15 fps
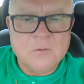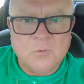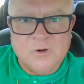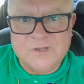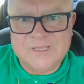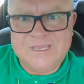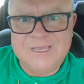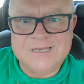well,
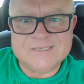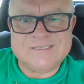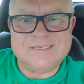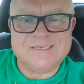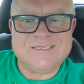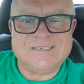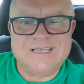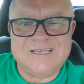the key to
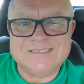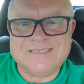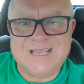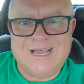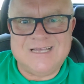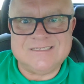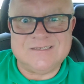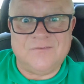success,
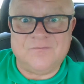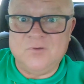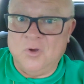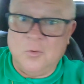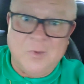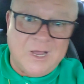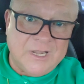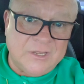guys, if
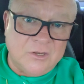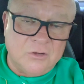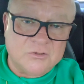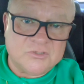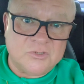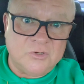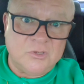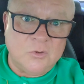nobody
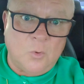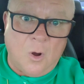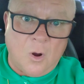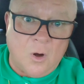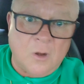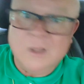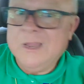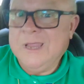knows who you
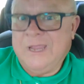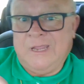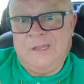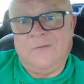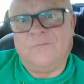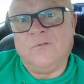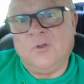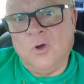are and
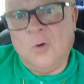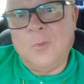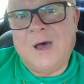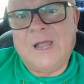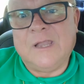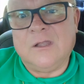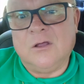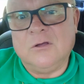if
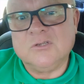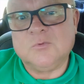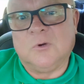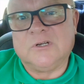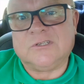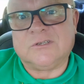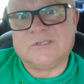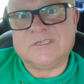nobody knows
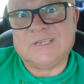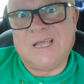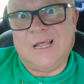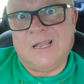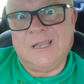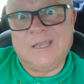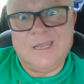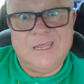what you're
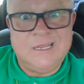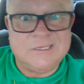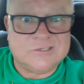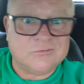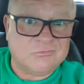selling, it's